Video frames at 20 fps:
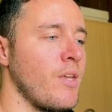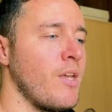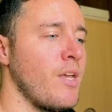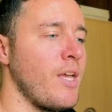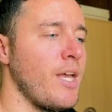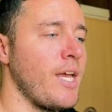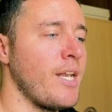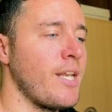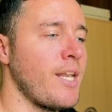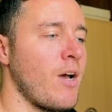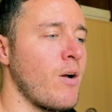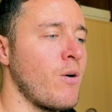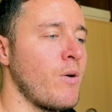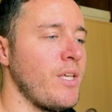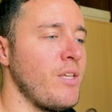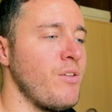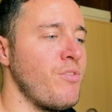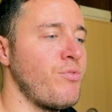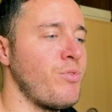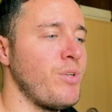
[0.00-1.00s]
And now
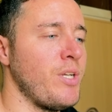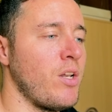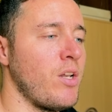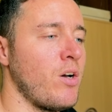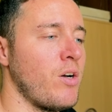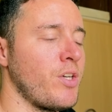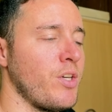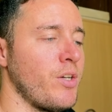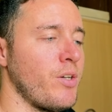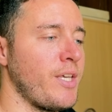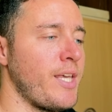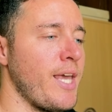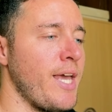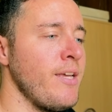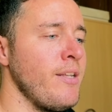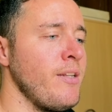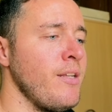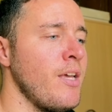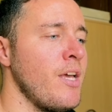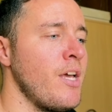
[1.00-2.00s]
if we log
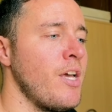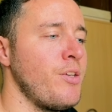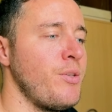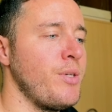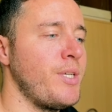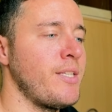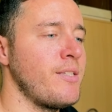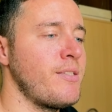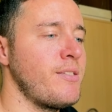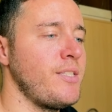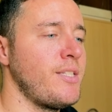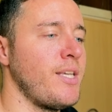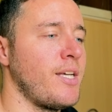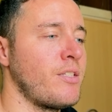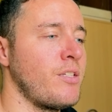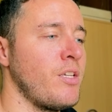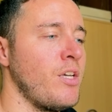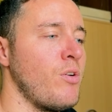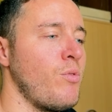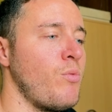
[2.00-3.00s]
again, you can see
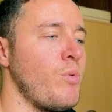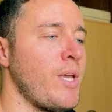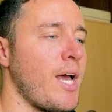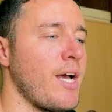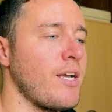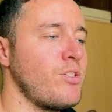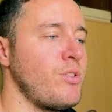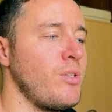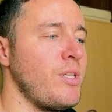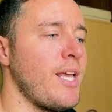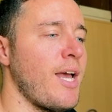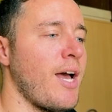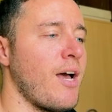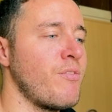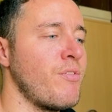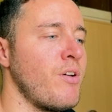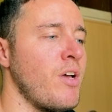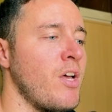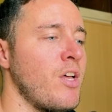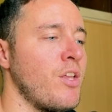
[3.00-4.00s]
that we actually
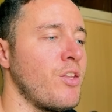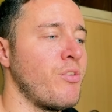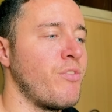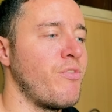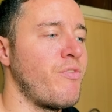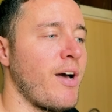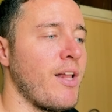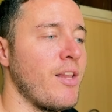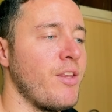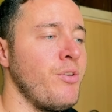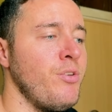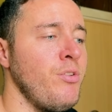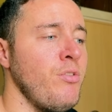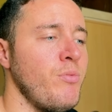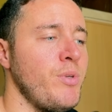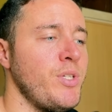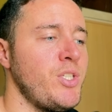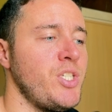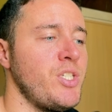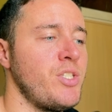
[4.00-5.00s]
have the value,
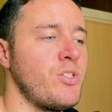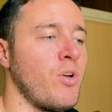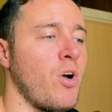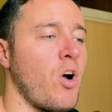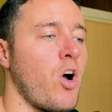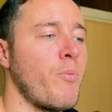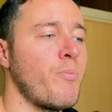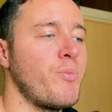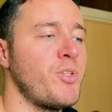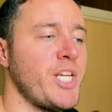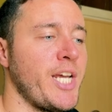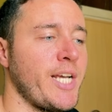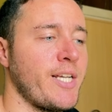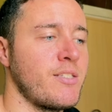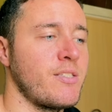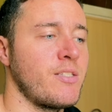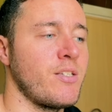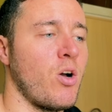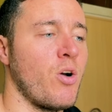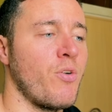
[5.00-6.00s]
which is the
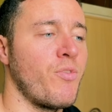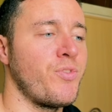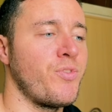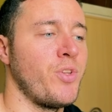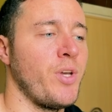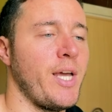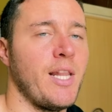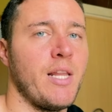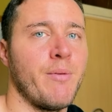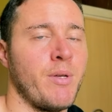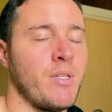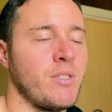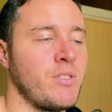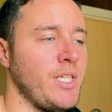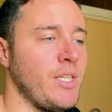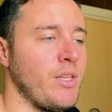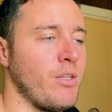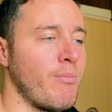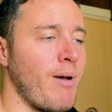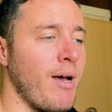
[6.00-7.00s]
objects of the element
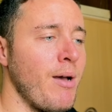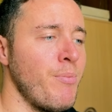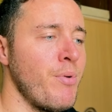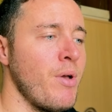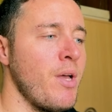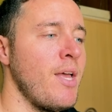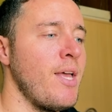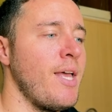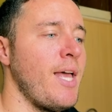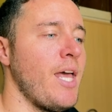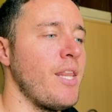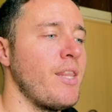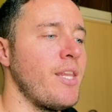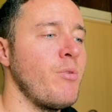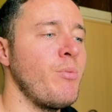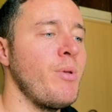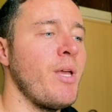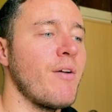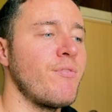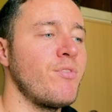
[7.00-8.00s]
in the map. And
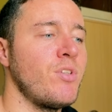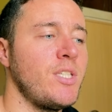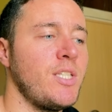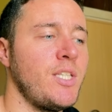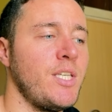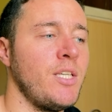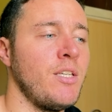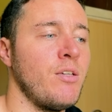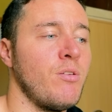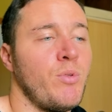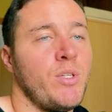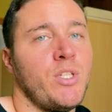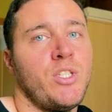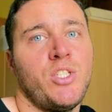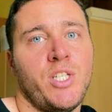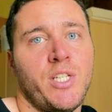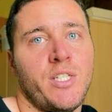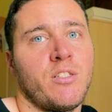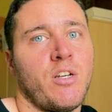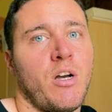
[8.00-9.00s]
then we have the key,
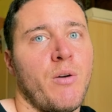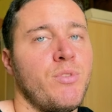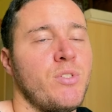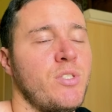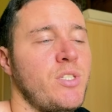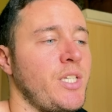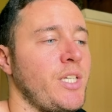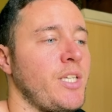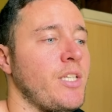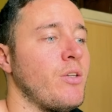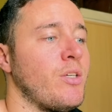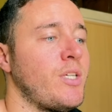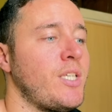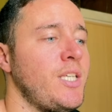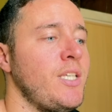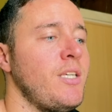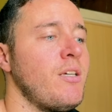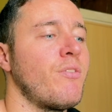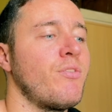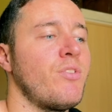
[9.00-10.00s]
which is obviously the
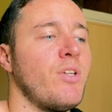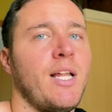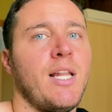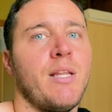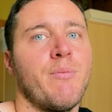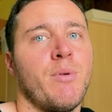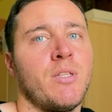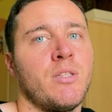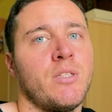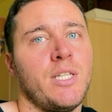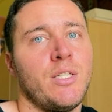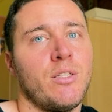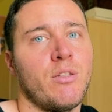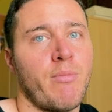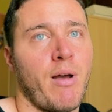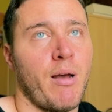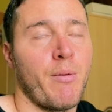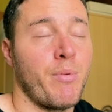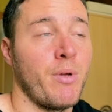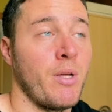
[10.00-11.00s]
key of the element in the
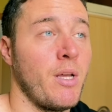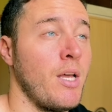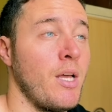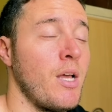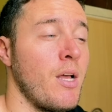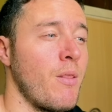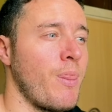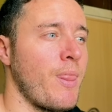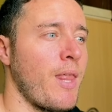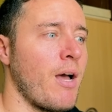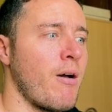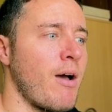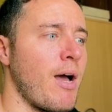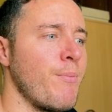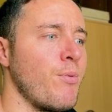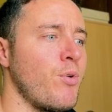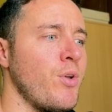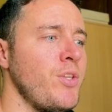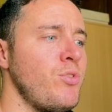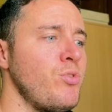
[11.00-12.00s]
map. Now
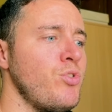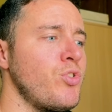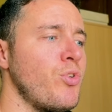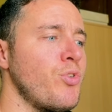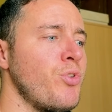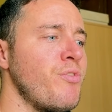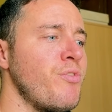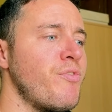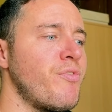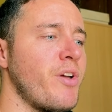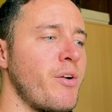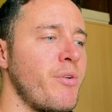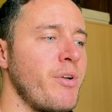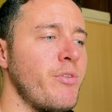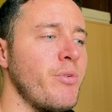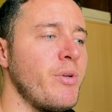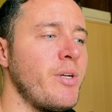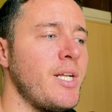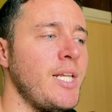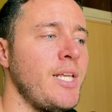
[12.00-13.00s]
I'm going to show you very
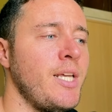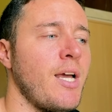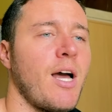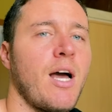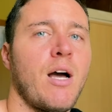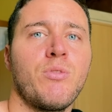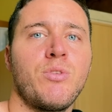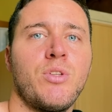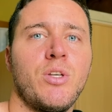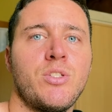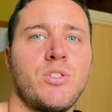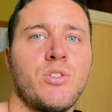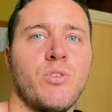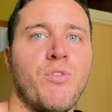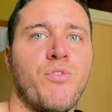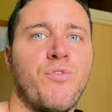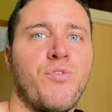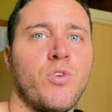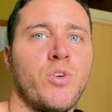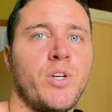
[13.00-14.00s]
quickly how does
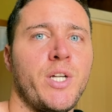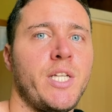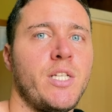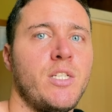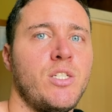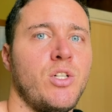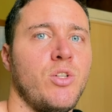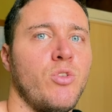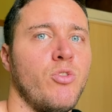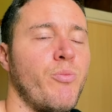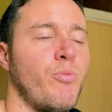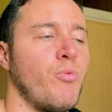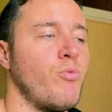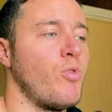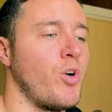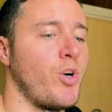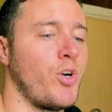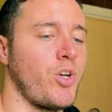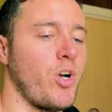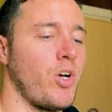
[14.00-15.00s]
a for each loop
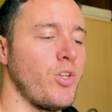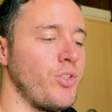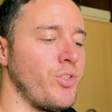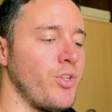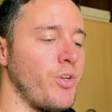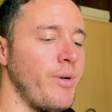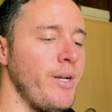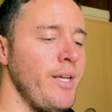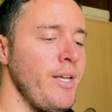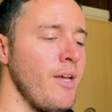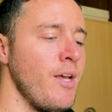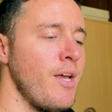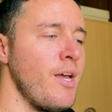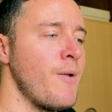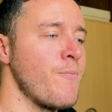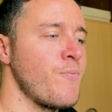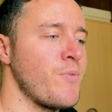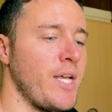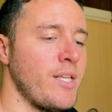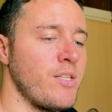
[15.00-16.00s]
work on an array.
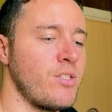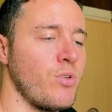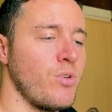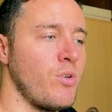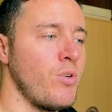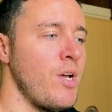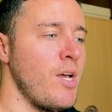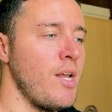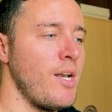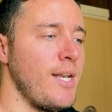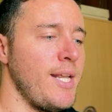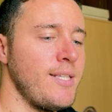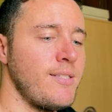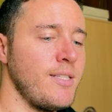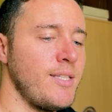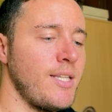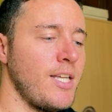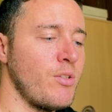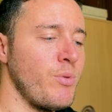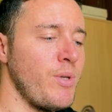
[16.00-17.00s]
And so let's
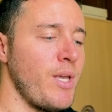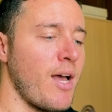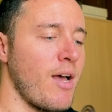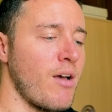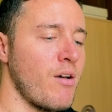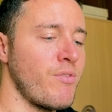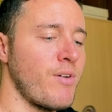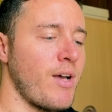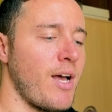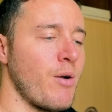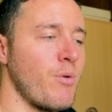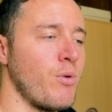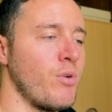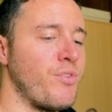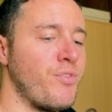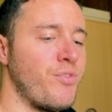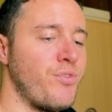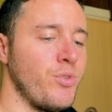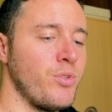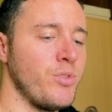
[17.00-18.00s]
say that we have our
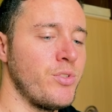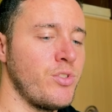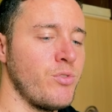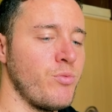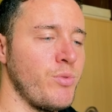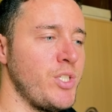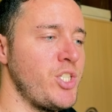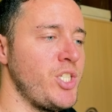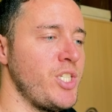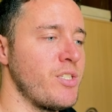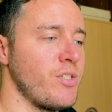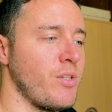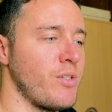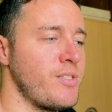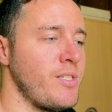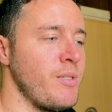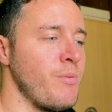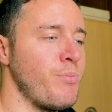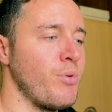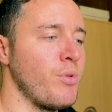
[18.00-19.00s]
fruits, which is a
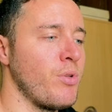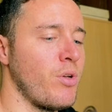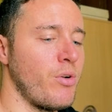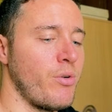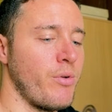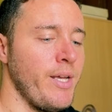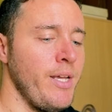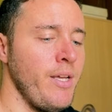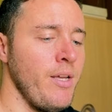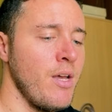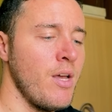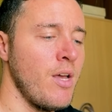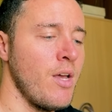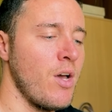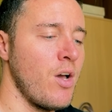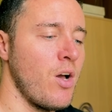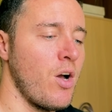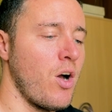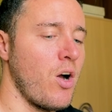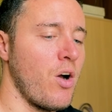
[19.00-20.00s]
simple array
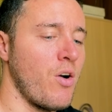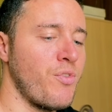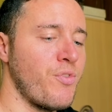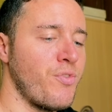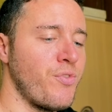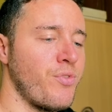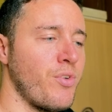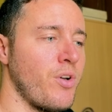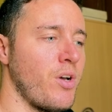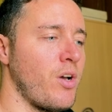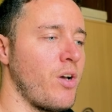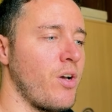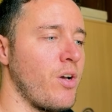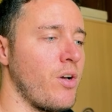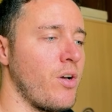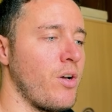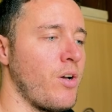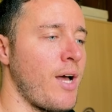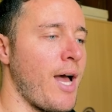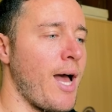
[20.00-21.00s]
of
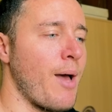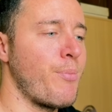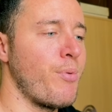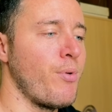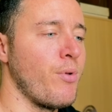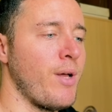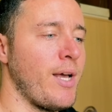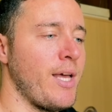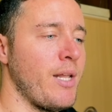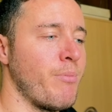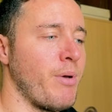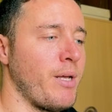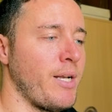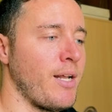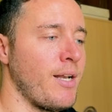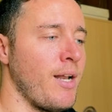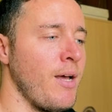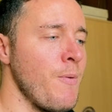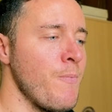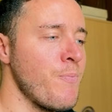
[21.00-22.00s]
apple and
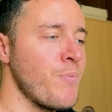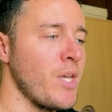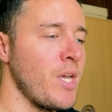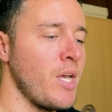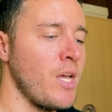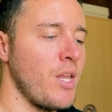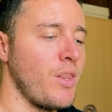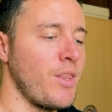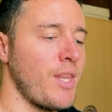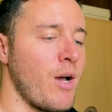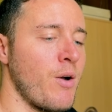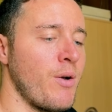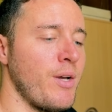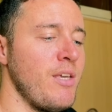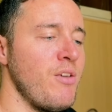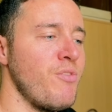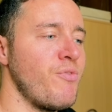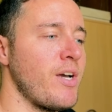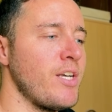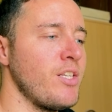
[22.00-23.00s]
banana. Now
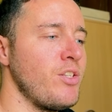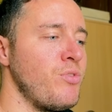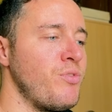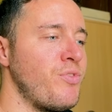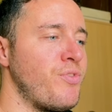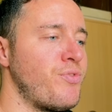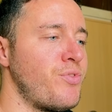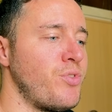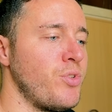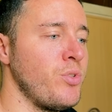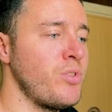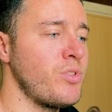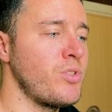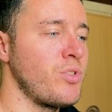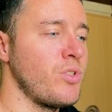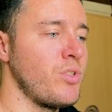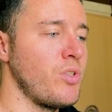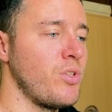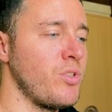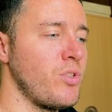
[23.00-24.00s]
if I do
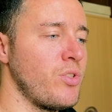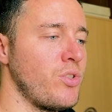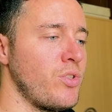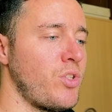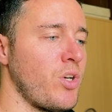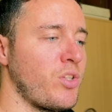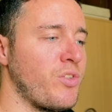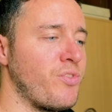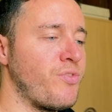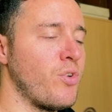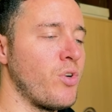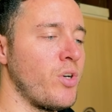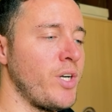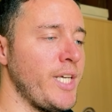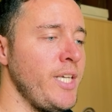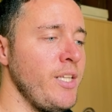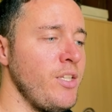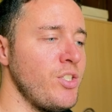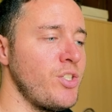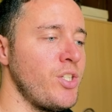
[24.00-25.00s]
fruits dot for
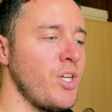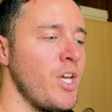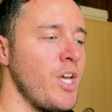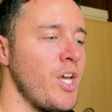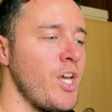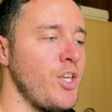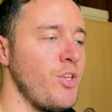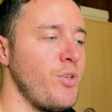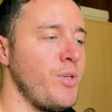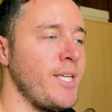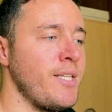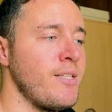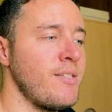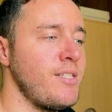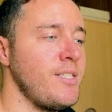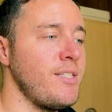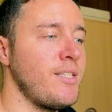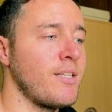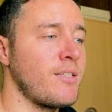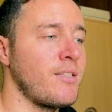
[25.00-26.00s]
each, you can
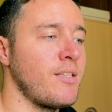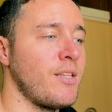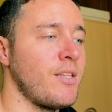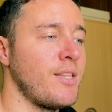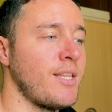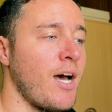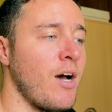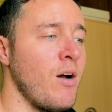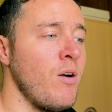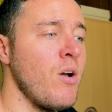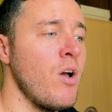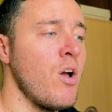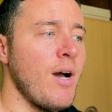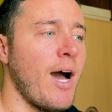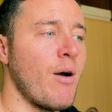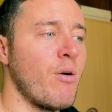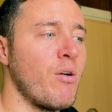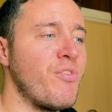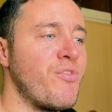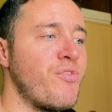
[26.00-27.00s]
see that now
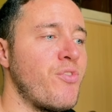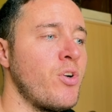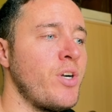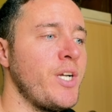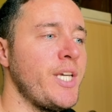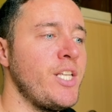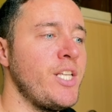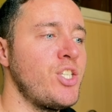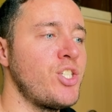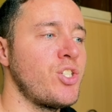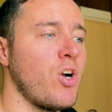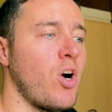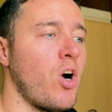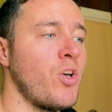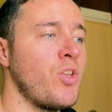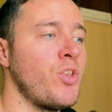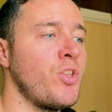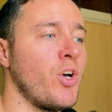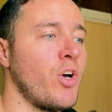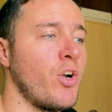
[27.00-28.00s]
our for each
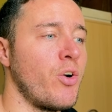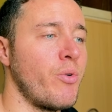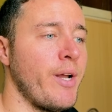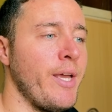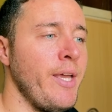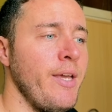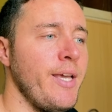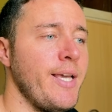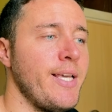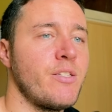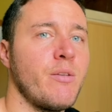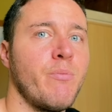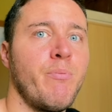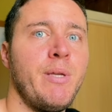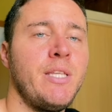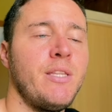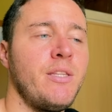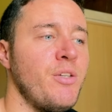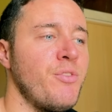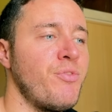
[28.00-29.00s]
on the array is a
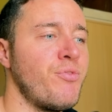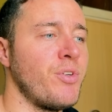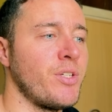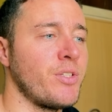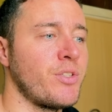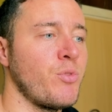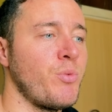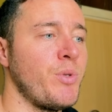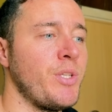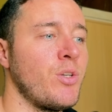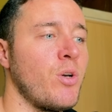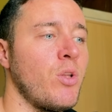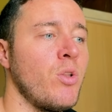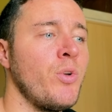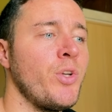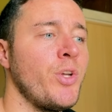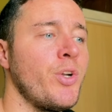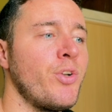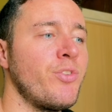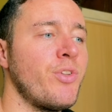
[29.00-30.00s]
bit different. We no
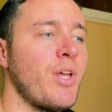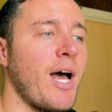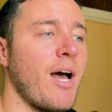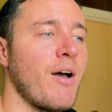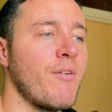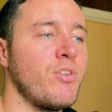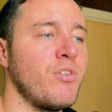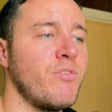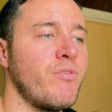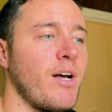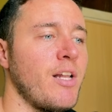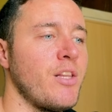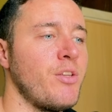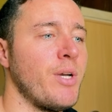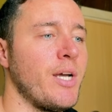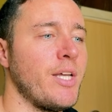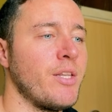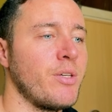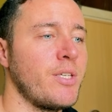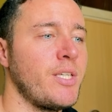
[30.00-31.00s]
longer have the
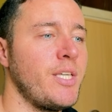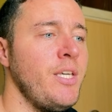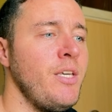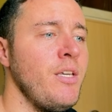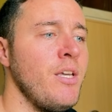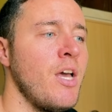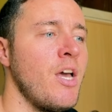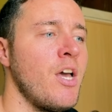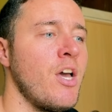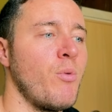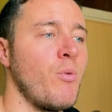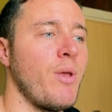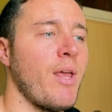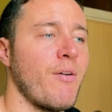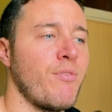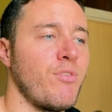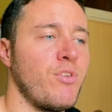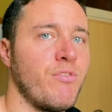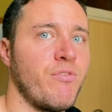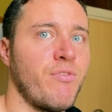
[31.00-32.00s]
value and the key, we
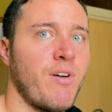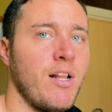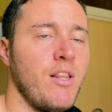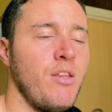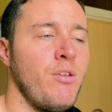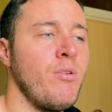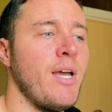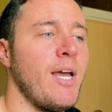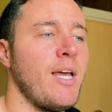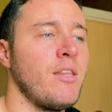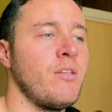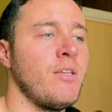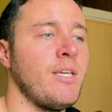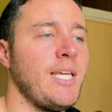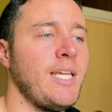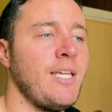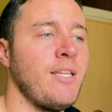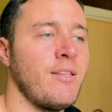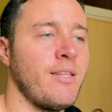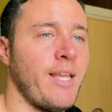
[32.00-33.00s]
have the value and the
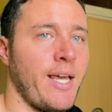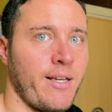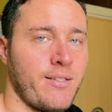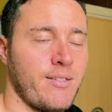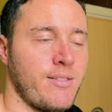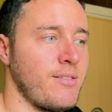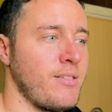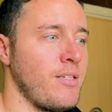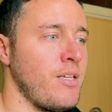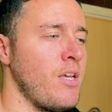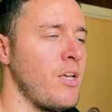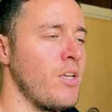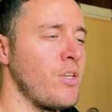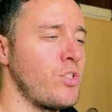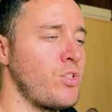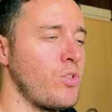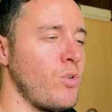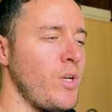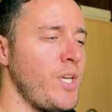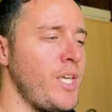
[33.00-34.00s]
index.
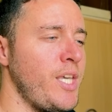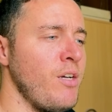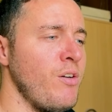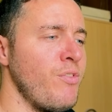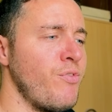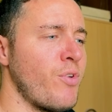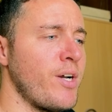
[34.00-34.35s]
So here, for